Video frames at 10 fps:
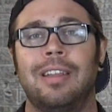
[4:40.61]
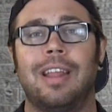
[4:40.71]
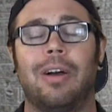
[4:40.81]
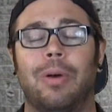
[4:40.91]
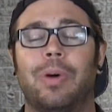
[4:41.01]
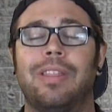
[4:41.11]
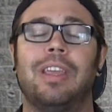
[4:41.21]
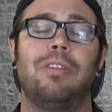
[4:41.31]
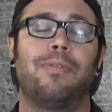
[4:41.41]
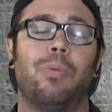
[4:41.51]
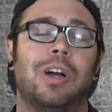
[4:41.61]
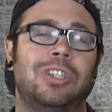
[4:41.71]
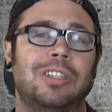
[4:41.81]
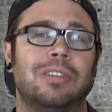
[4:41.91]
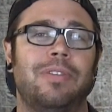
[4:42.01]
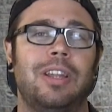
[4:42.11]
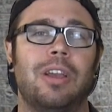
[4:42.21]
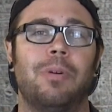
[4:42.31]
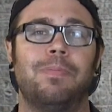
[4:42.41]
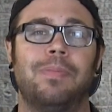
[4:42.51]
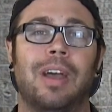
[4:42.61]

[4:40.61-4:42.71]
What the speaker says: Now, I want to thank you for watching this video.